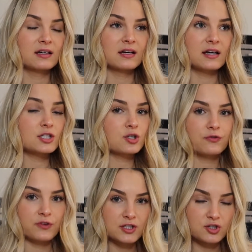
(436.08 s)
it's so
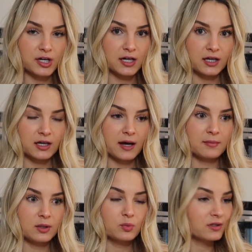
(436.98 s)
frustrating. I
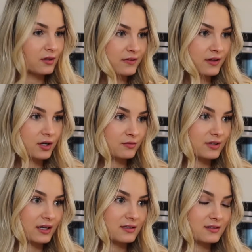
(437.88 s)
mean, we live in the
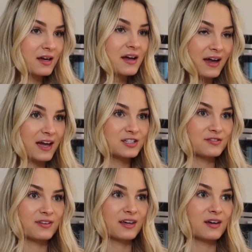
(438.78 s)
age
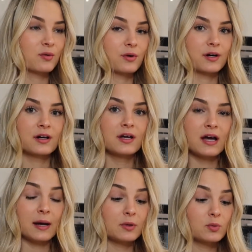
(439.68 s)
of we
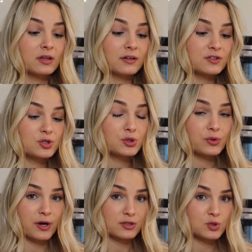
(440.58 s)
live in
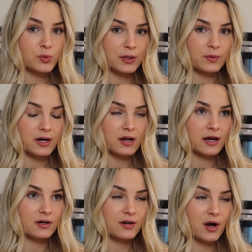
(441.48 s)
2021. I
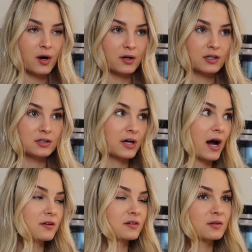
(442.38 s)
don't know how
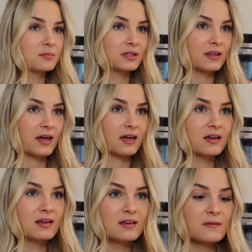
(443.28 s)
you can be like
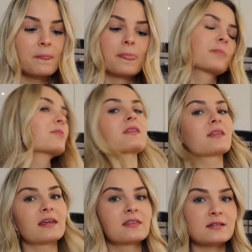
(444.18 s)

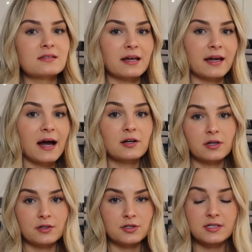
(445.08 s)
this. Like, I don't
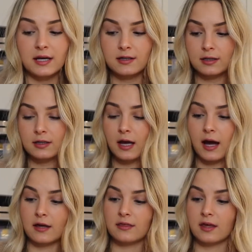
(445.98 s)
understand it.
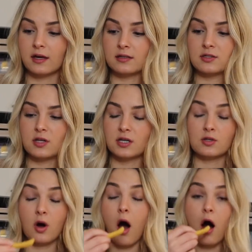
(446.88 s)
I think it's
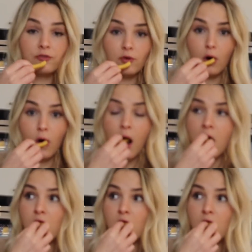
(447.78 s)
awful.